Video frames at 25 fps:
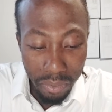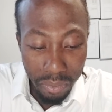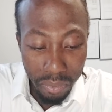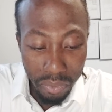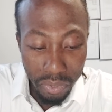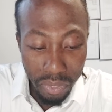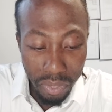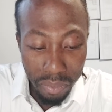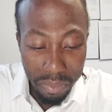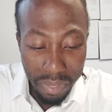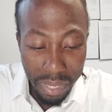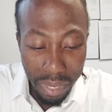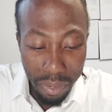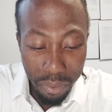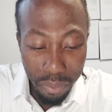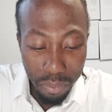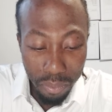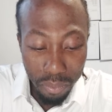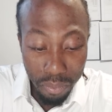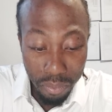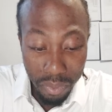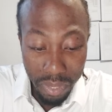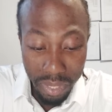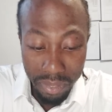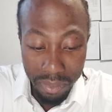sometimes,
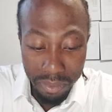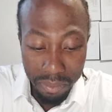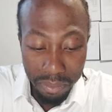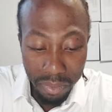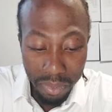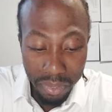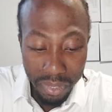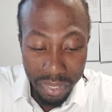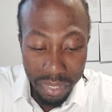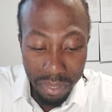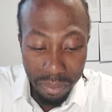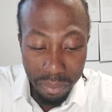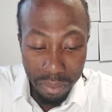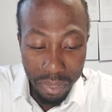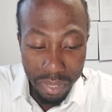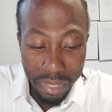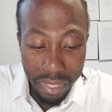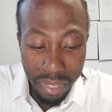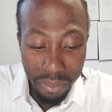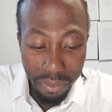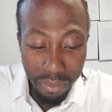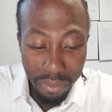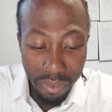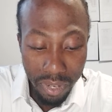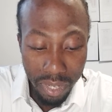well, most of us
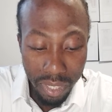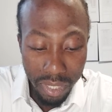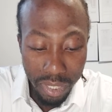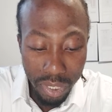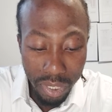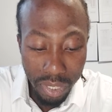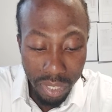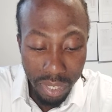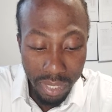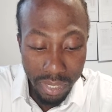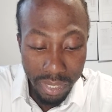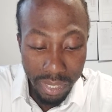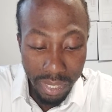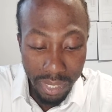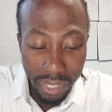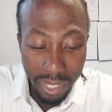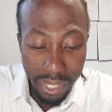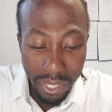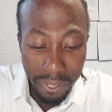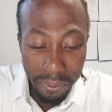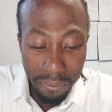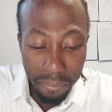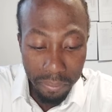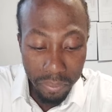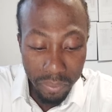fall short on
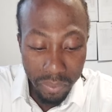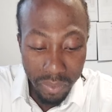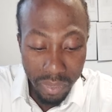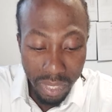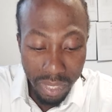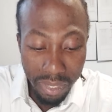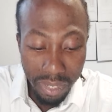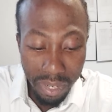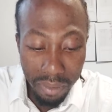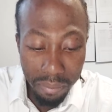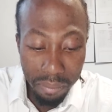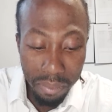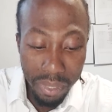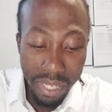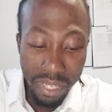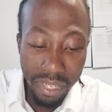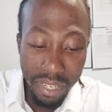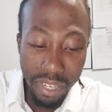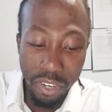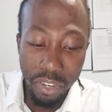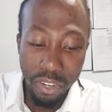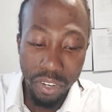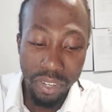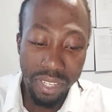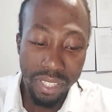that. We're not
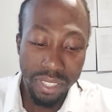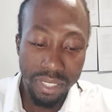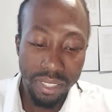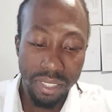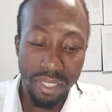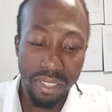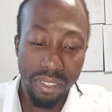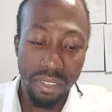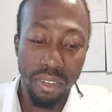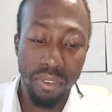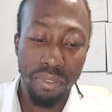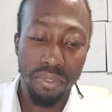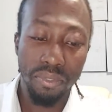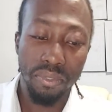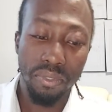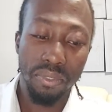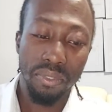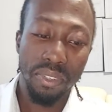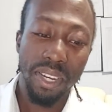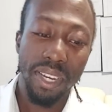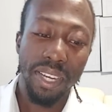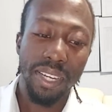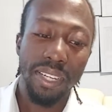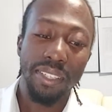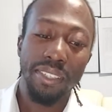being earnest enough,
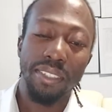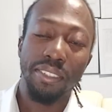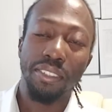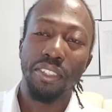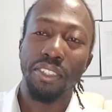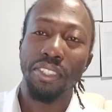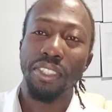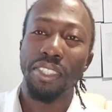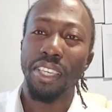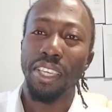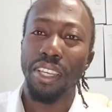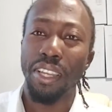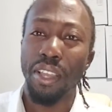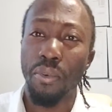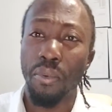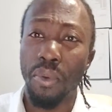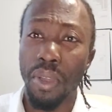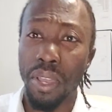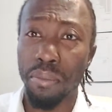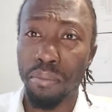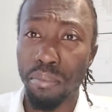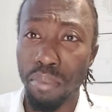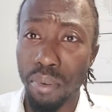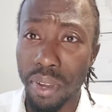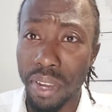right? Just saying a
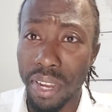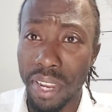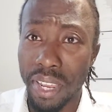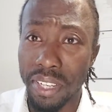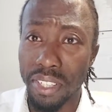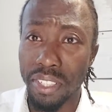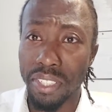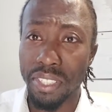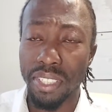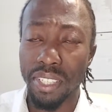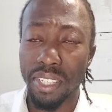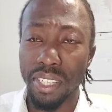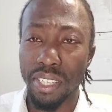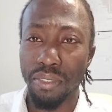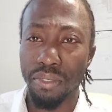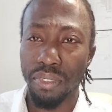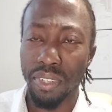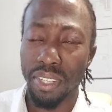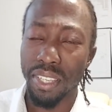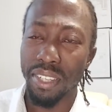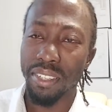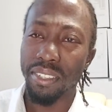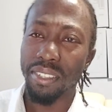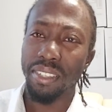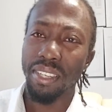one prayer and just
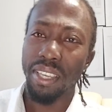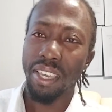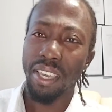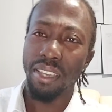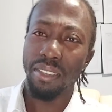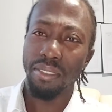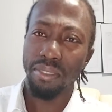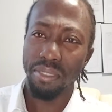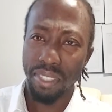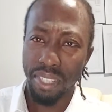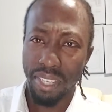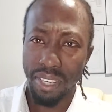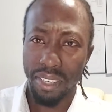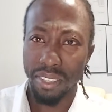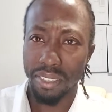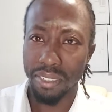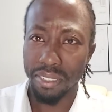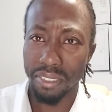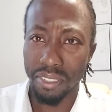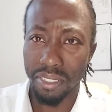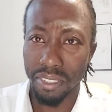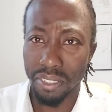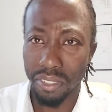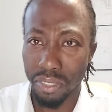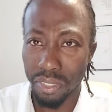leaving it. Yeah, yeah.
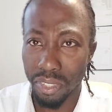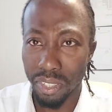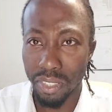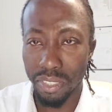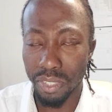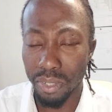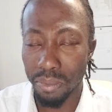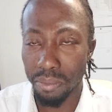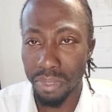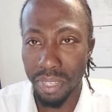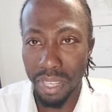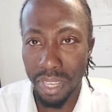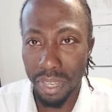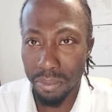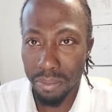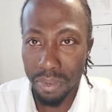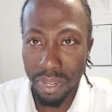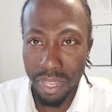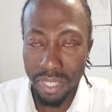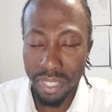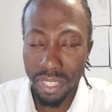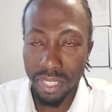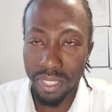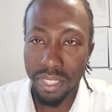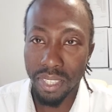Sometimes
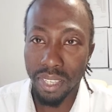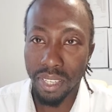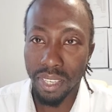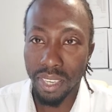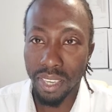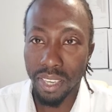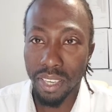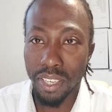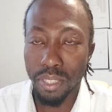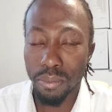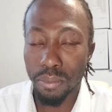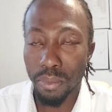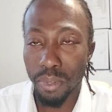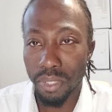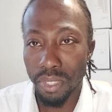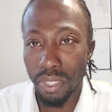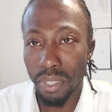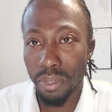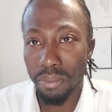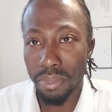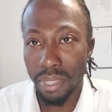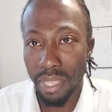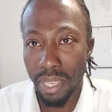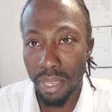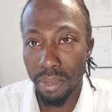that is the case, but
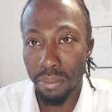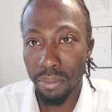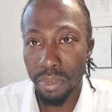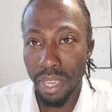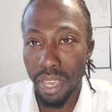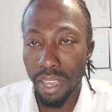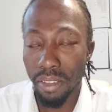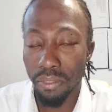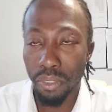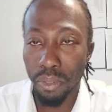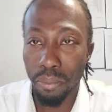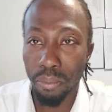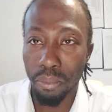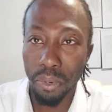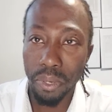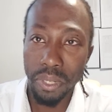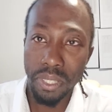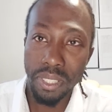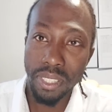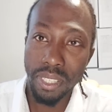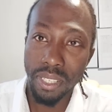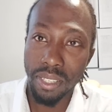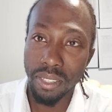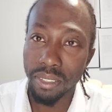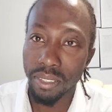sometimes you have to
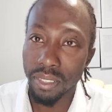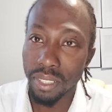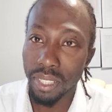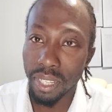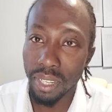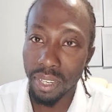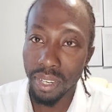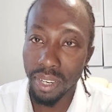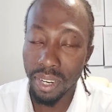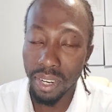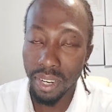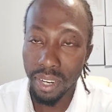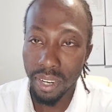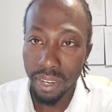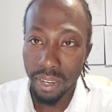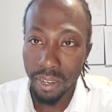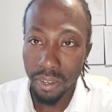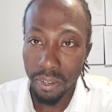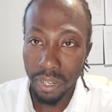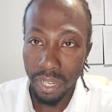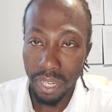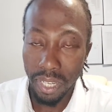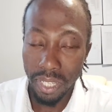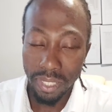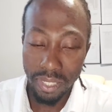press in,
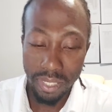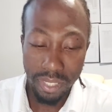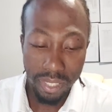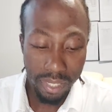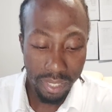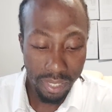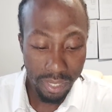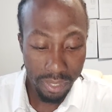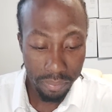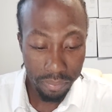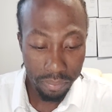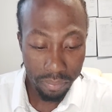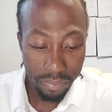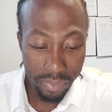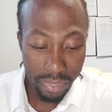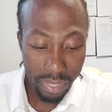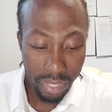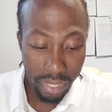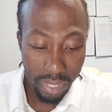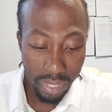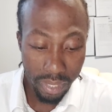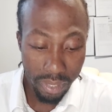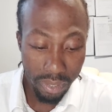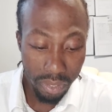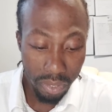right,
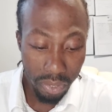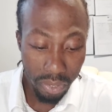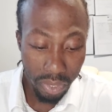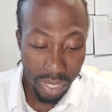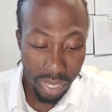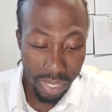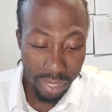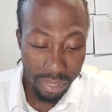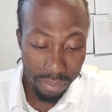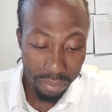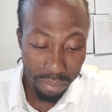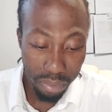into that